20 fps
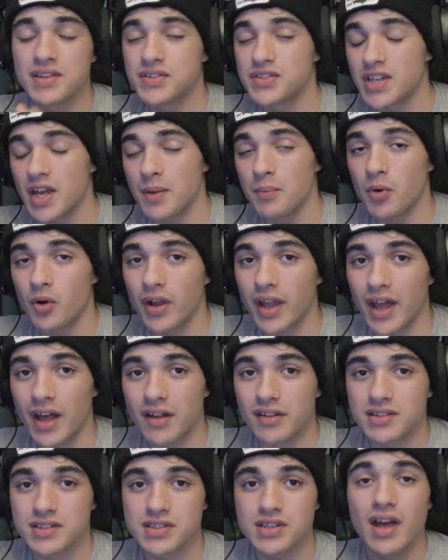sample
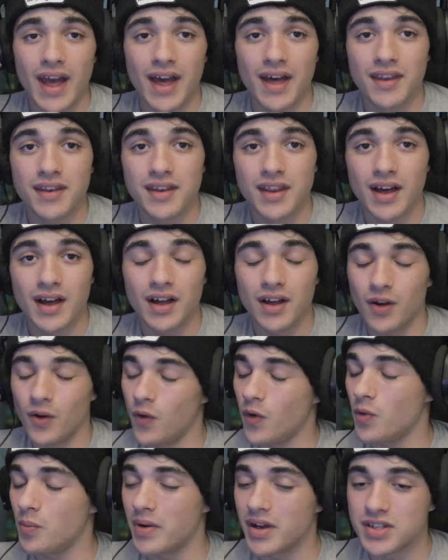counts, and uh, a
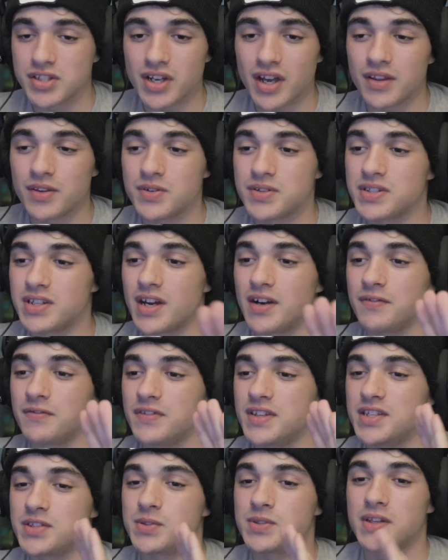whole bunch of other stuff.
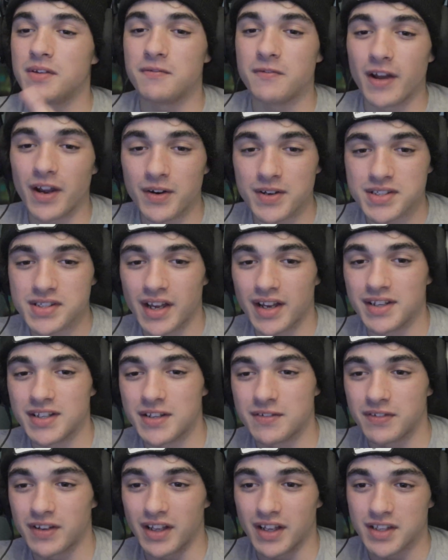This was a very
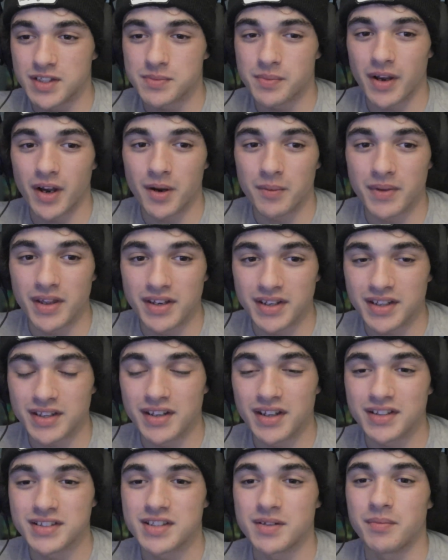scientific experiment
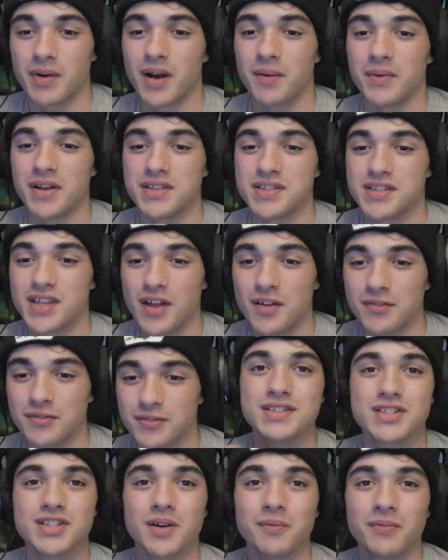conducted by myself.
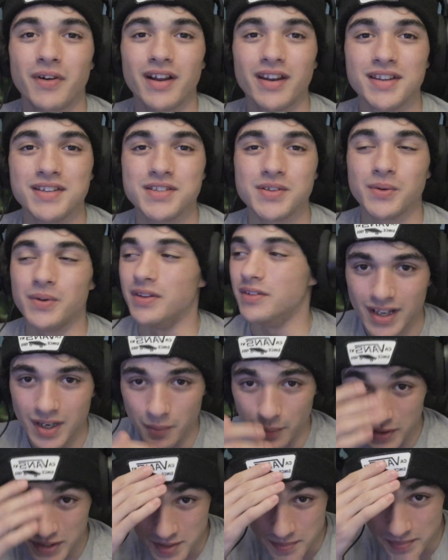Let's jump right into it. And
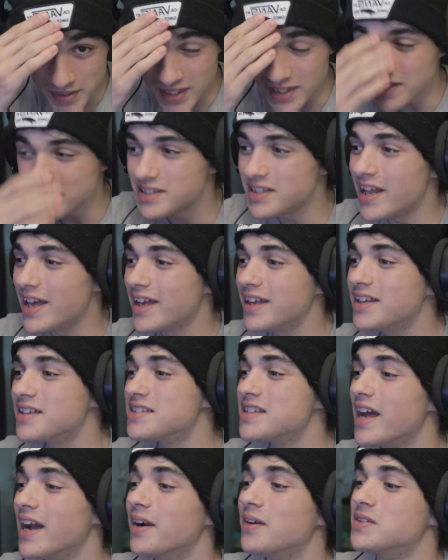I'm wearing the beanie today
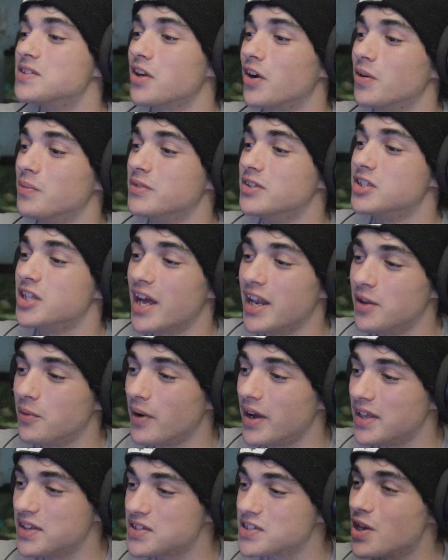because the hair is garbage.
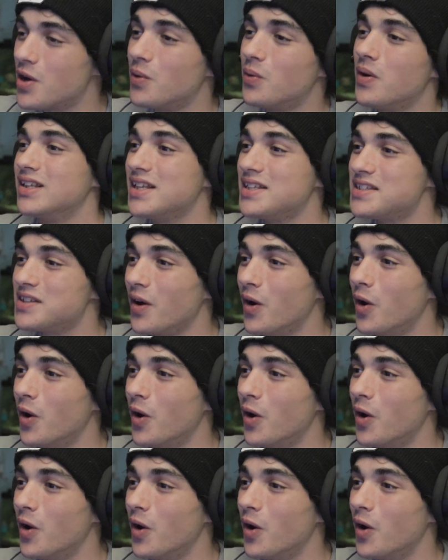Anyway, so let's